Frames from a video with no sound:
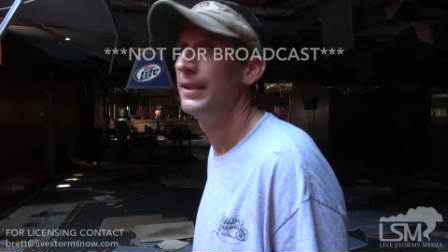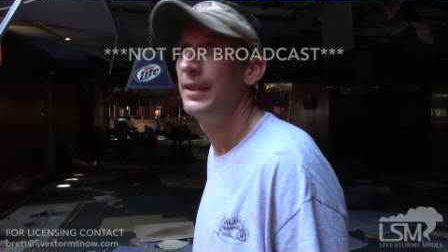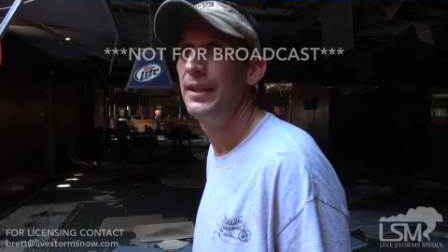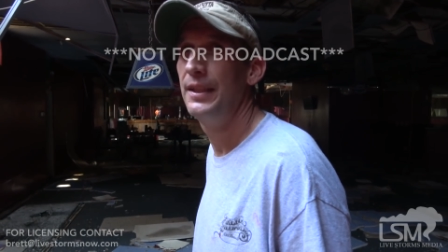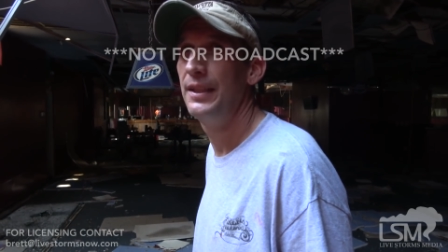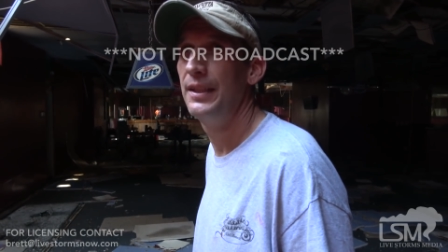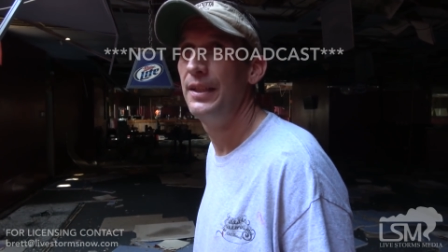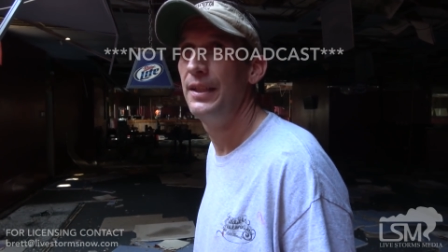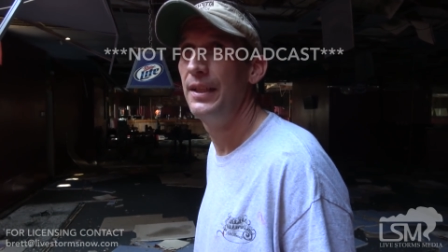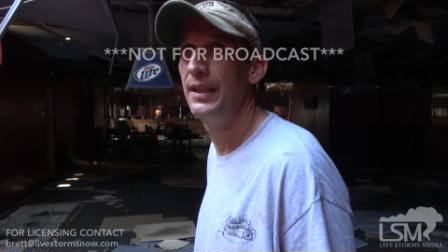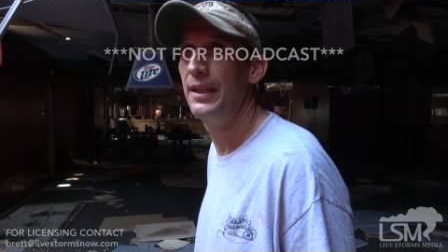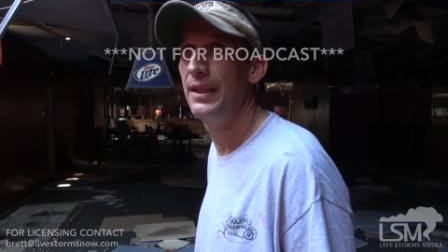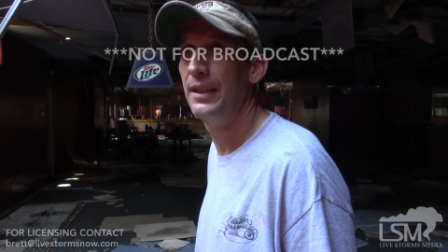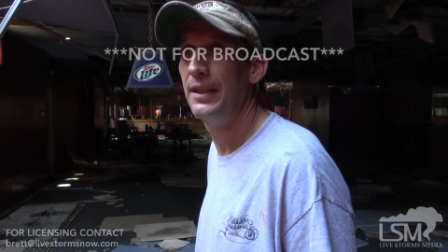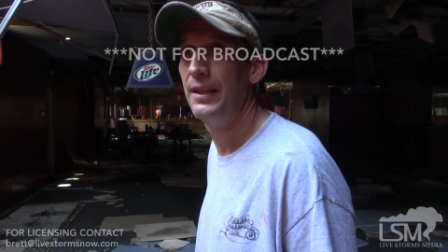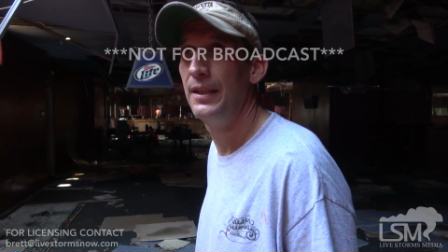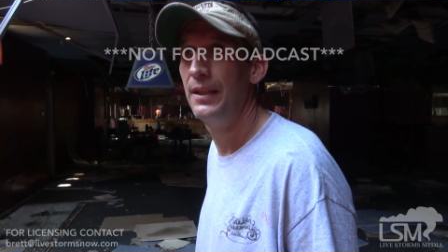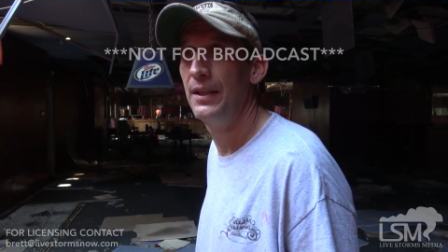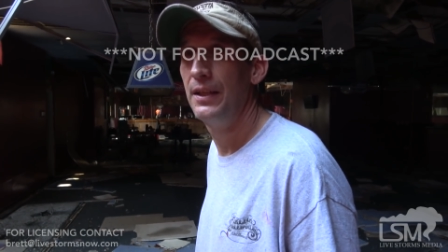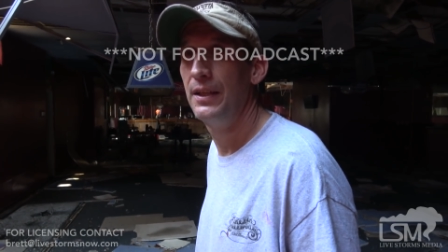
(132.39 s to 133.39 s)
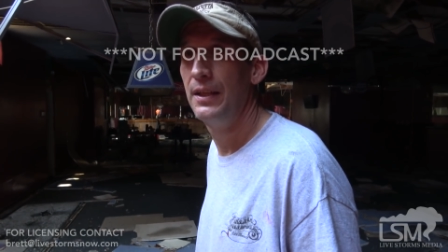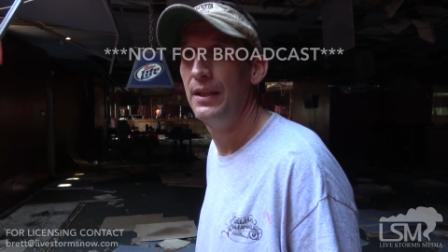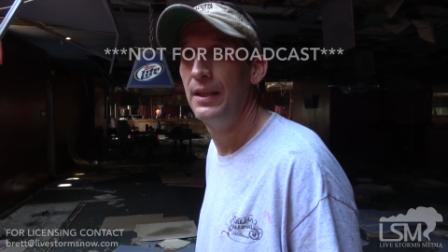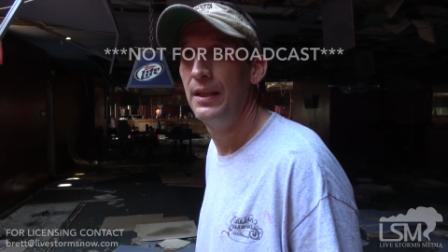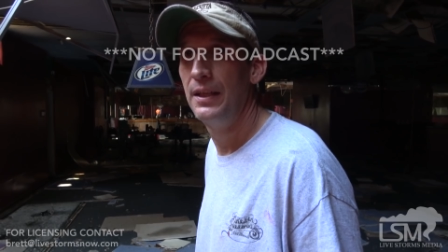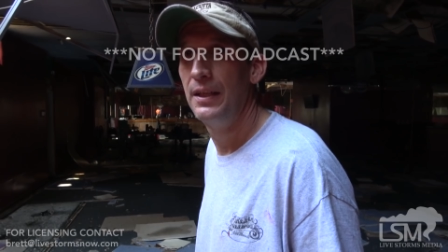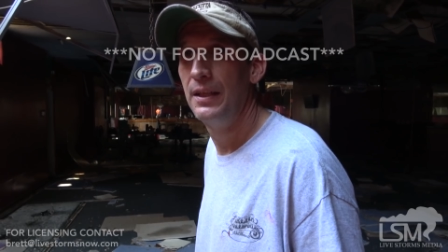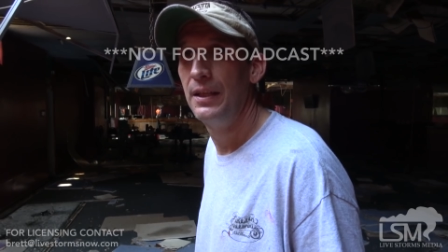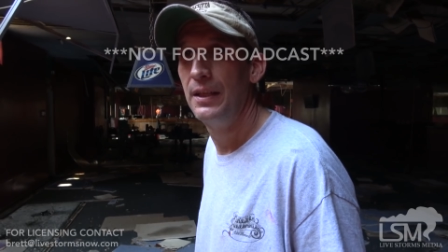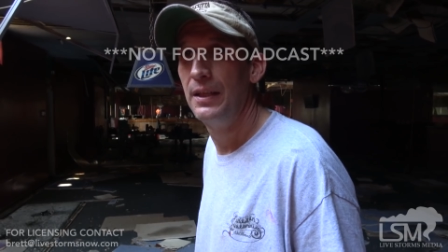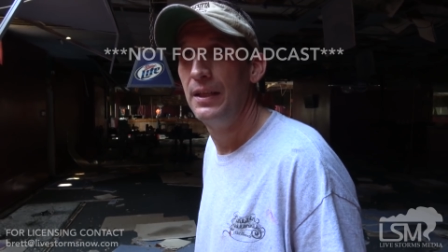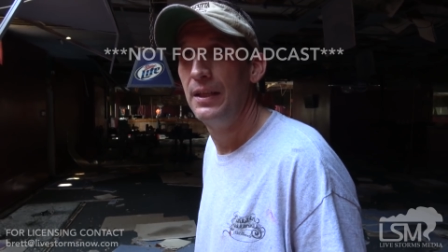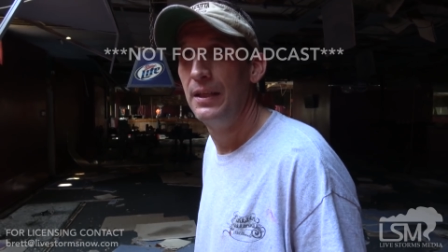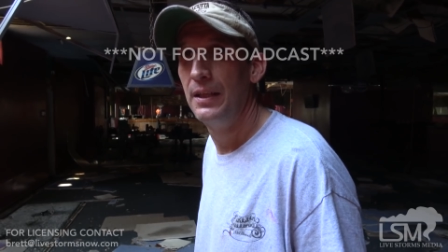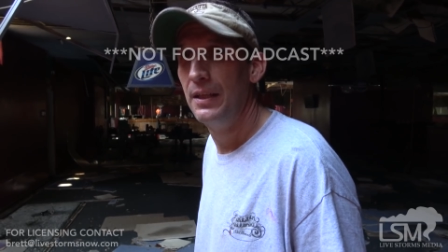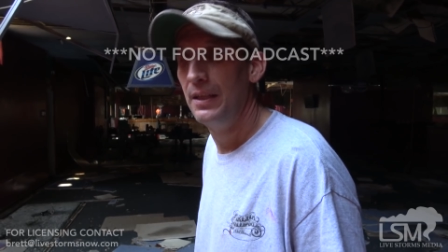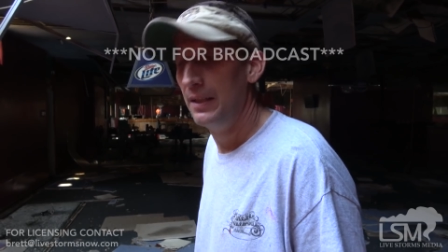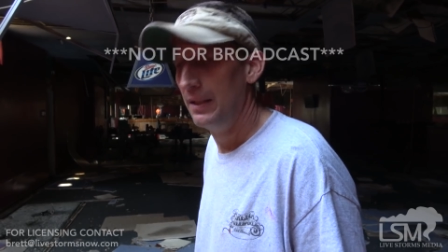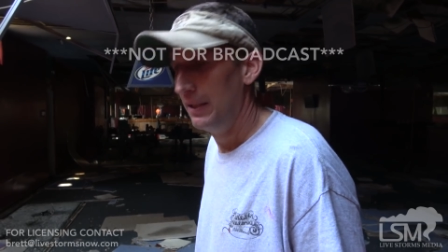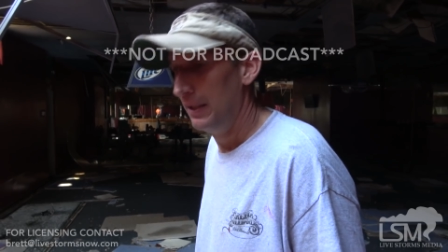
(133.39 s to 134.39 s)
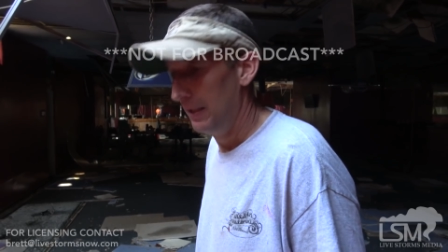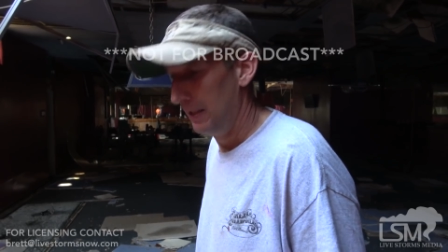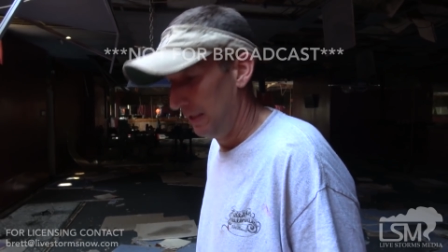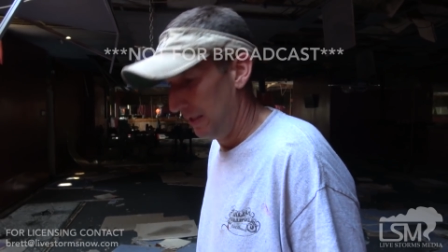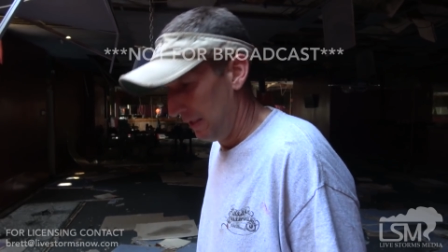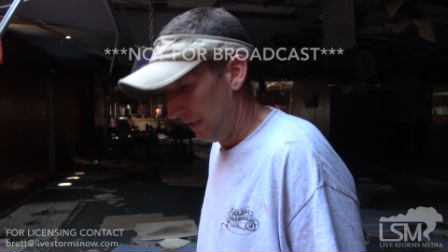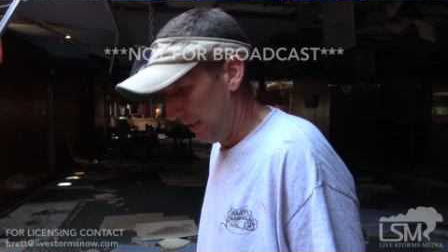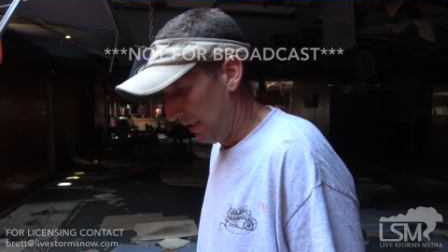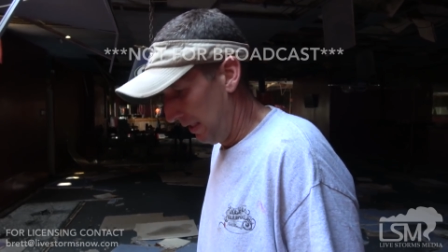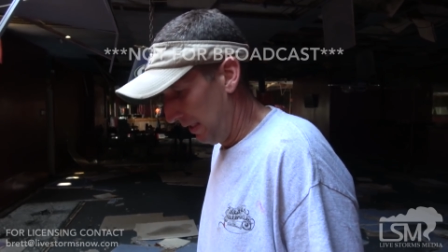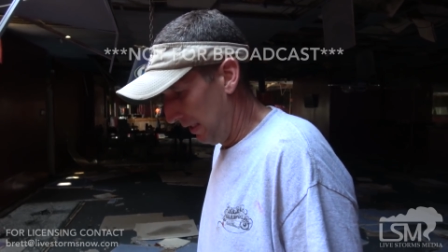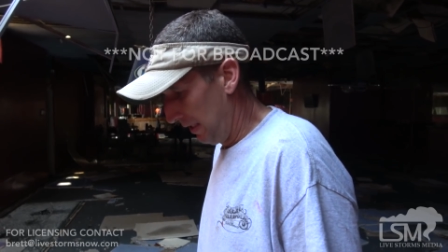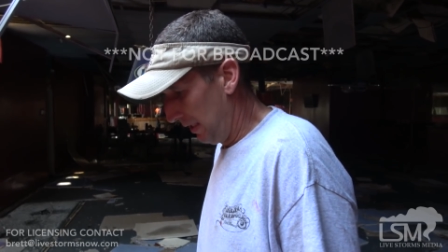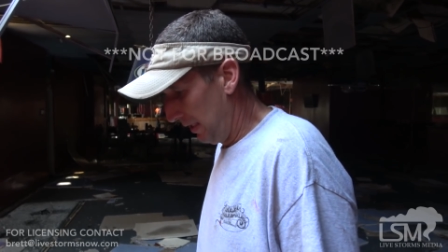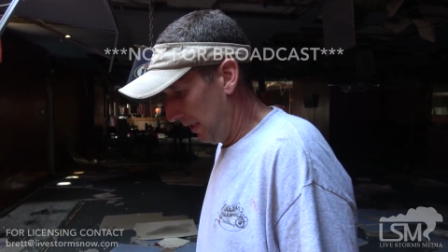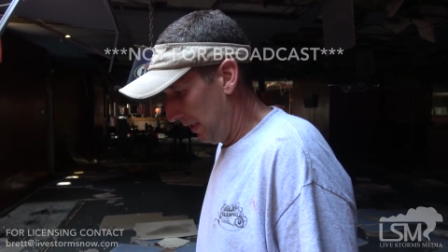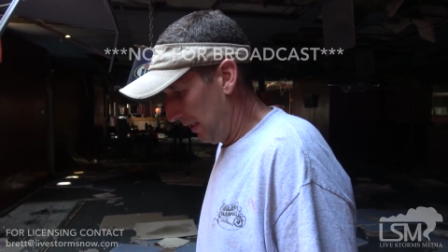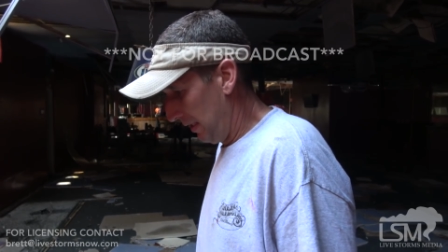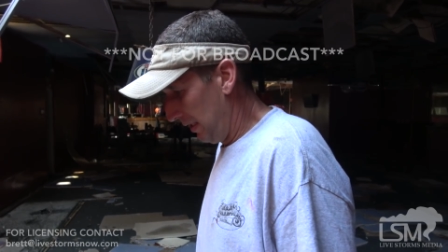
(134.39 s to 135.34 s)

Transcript: Well, what can you tell people that want to ride out an